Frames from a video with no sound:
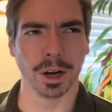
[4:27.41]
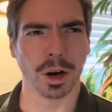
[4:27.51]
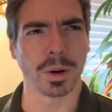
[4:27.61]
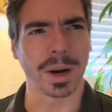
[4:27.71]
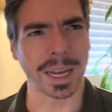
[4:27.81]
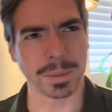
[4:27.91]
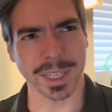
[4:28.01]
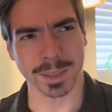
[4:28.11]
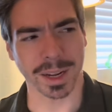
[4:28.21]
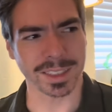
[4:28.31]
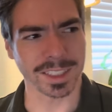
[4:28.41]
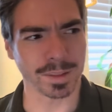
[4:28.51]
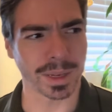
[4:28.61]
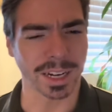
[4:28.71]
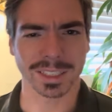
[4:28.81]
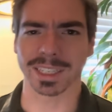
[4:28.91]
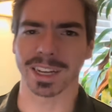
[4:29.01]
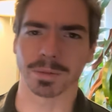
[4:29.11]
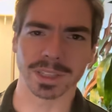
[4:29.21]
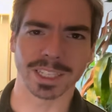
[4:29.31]
oh, I am sex positive, but actually
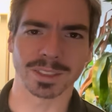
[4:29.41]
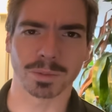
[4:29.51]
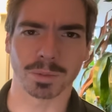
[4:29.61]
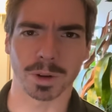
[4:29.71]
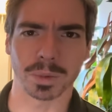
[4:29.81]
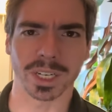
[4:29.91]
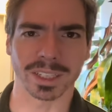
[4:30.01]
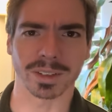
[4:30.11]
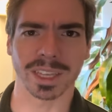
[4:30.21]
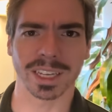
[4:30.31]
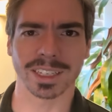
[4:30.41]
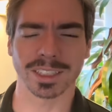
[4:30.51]
not with this one particular thing.